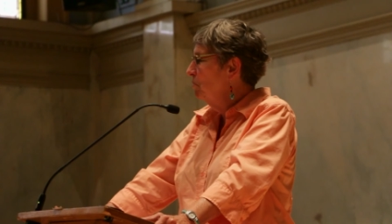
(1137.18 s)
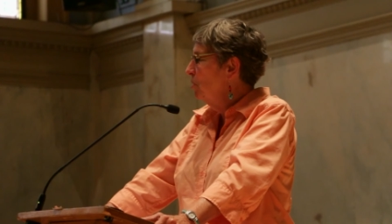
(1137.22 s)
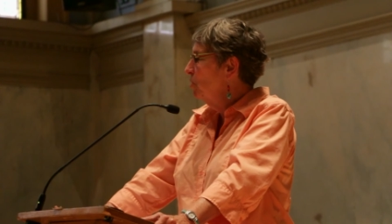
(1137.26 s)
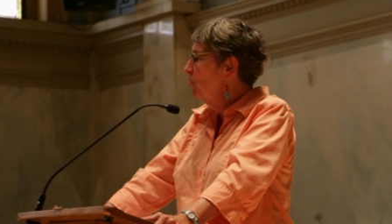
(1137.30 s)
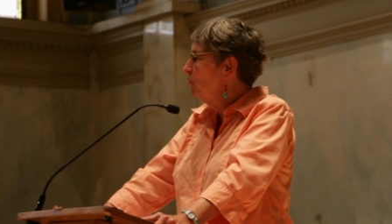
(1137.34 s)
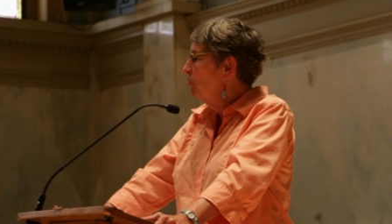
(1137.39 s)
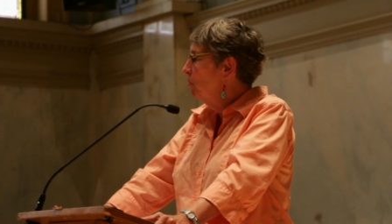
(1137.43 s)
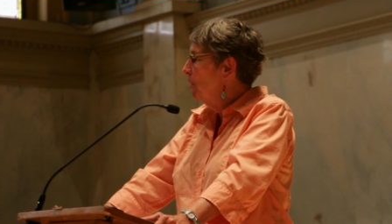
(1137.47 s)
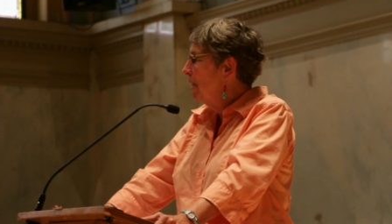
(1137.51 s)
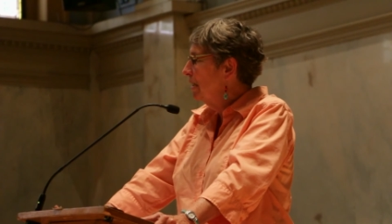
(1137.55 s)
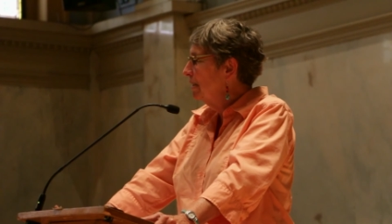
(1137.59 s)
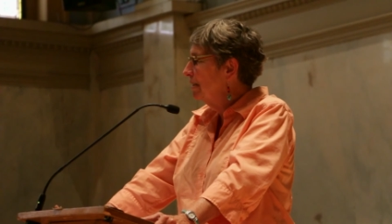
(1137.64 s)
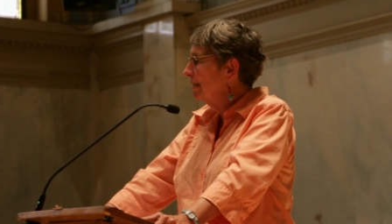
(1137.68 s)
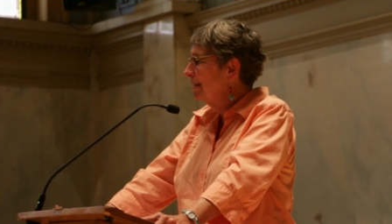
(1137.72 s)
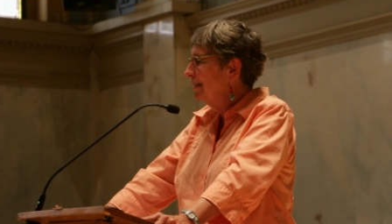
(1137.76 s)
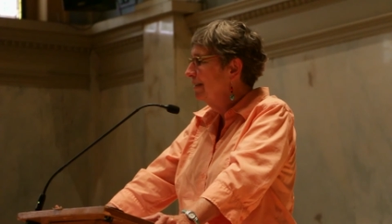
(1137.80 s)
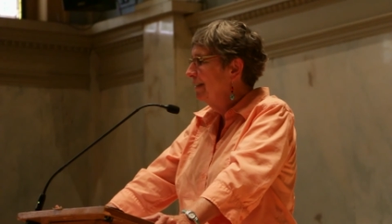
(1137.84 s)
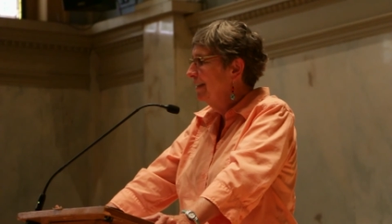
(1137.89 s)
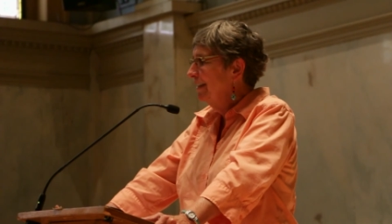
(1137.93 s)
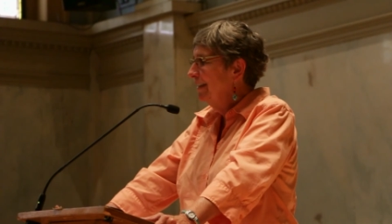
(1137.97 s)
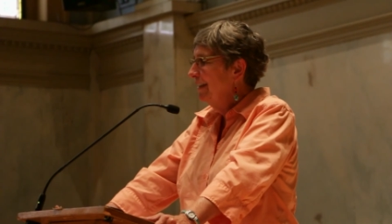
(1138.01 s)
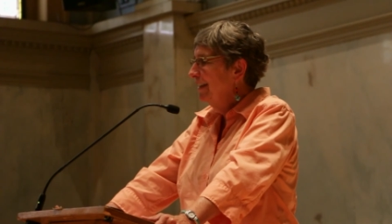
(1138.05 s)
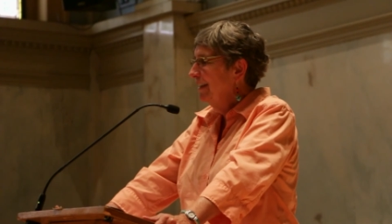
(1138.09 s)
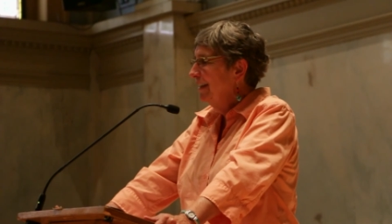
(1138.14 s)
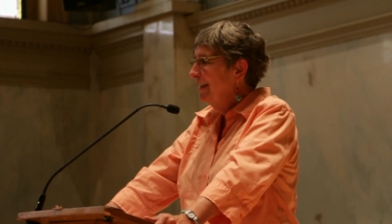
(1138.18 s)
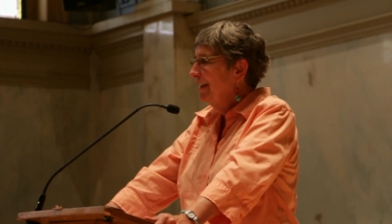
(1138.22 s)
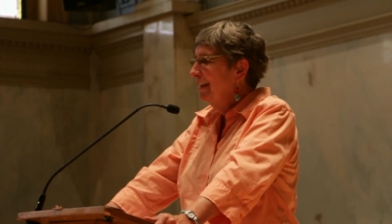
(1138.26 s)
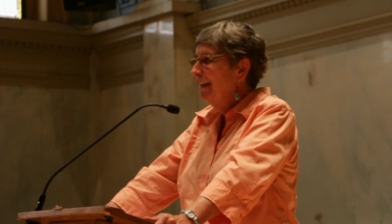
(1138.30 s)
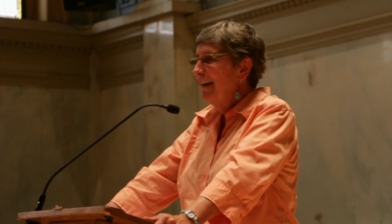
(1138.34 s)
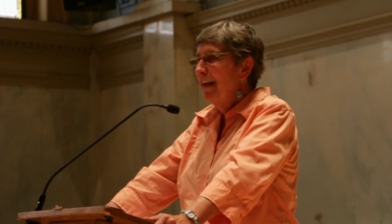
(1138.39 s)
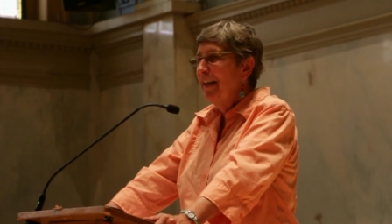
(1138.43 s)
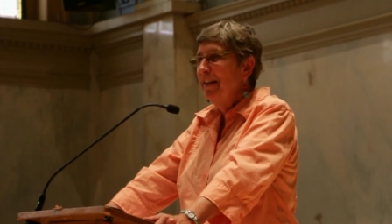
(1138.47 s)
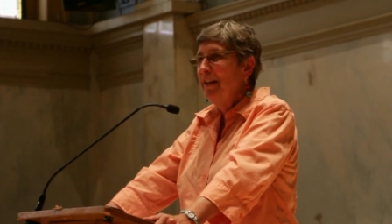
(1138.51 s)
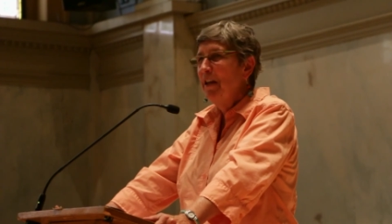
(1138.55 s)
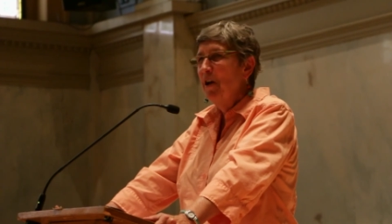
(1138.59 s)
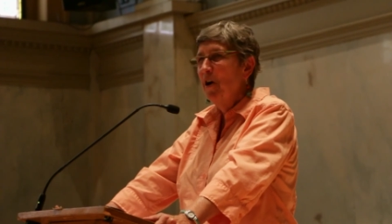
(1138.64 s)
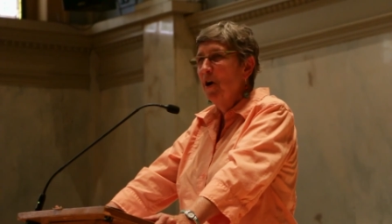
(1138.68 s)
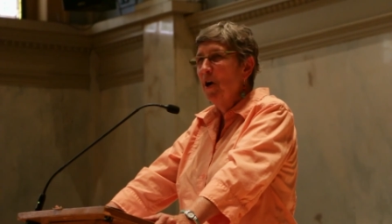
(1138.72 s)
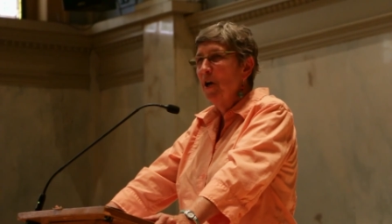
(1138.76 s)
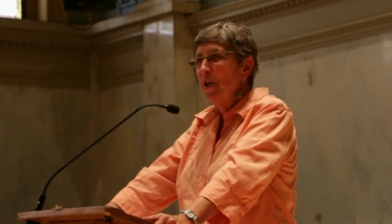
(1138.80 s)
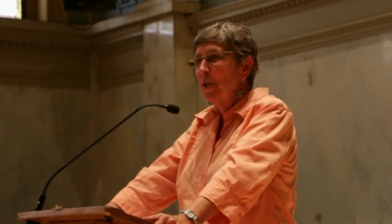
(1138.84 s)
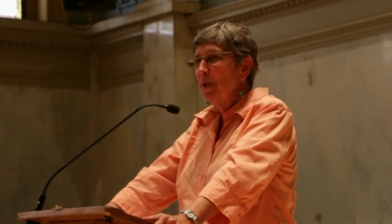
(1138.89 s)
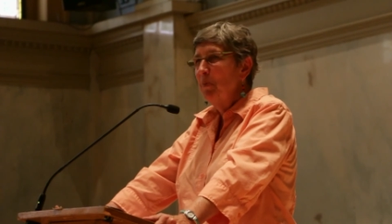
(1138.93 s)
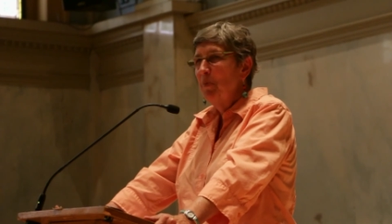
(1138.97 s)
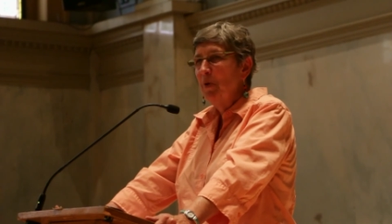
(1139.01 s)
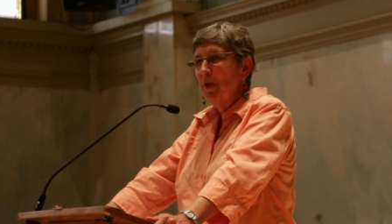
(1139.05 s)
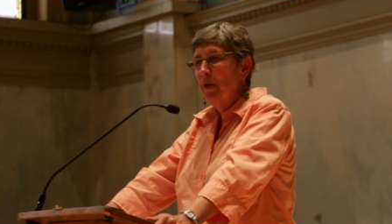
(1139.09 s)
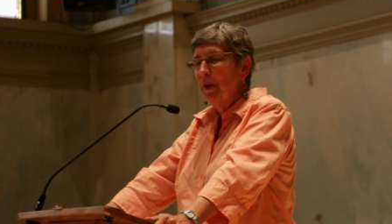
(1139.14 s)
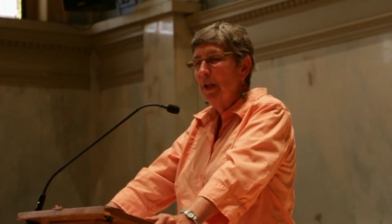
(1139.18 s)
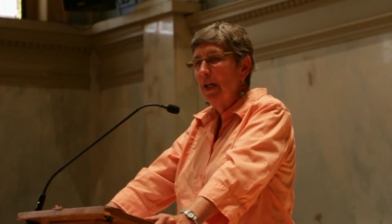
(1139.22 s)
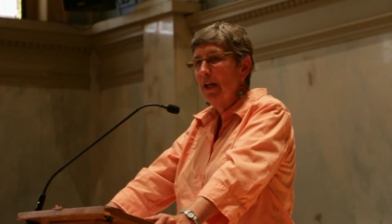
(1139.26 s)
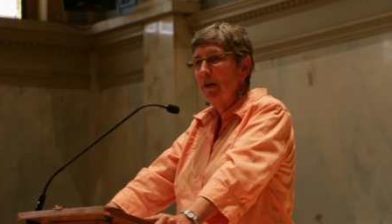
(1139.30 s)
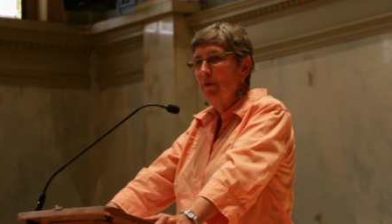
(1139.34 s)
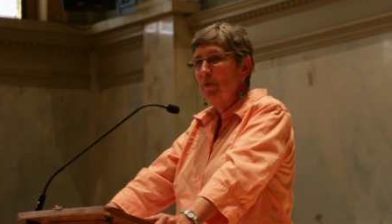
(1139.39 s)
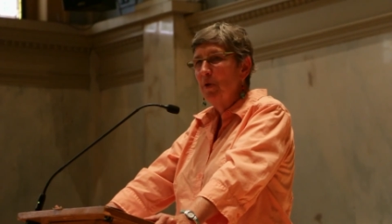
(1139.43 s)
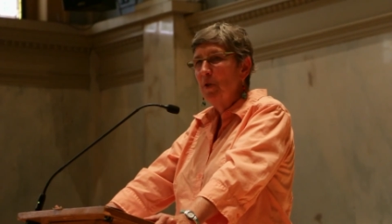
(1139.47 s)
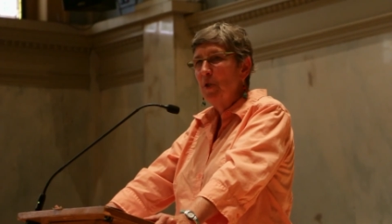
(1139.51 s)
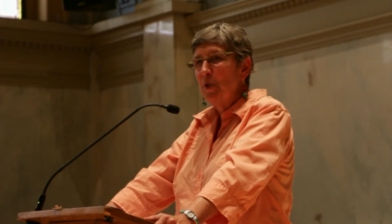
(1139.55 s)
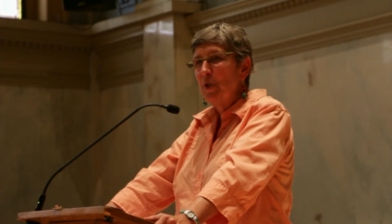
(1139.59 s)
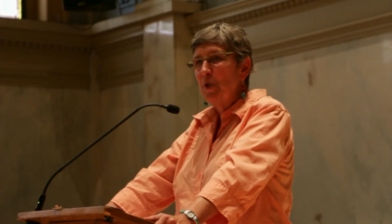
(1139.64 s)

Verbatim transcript: movement. And the argument there was